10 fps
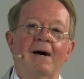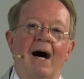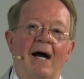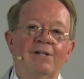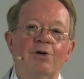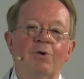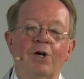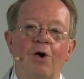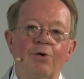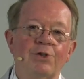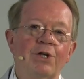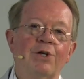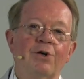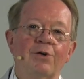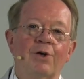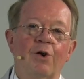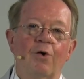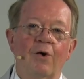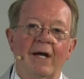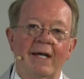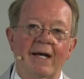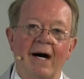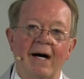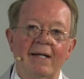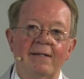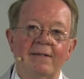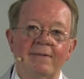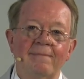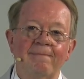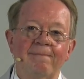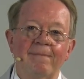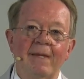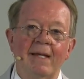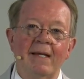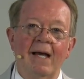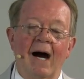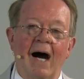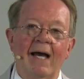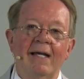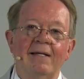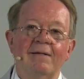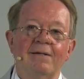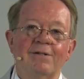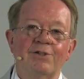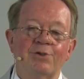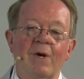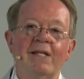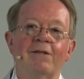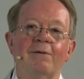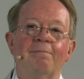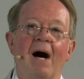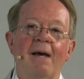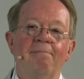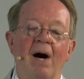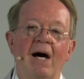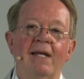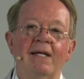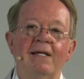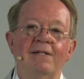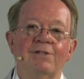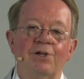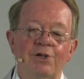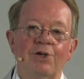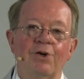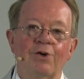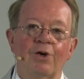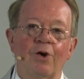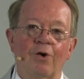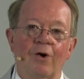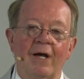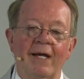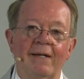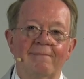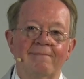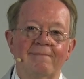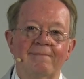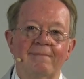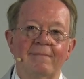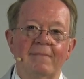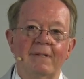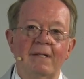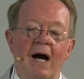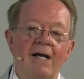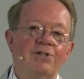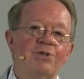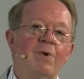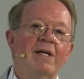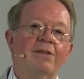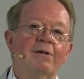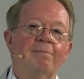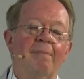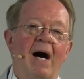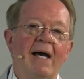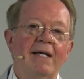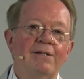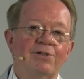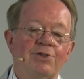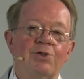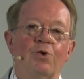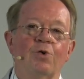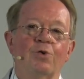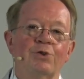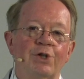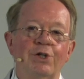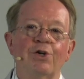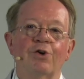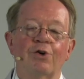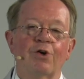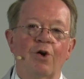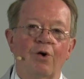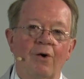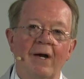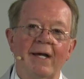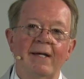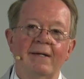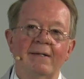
I do it all to your glory, God. I strengthen my body to your glory. I strengthen my soul to your glory.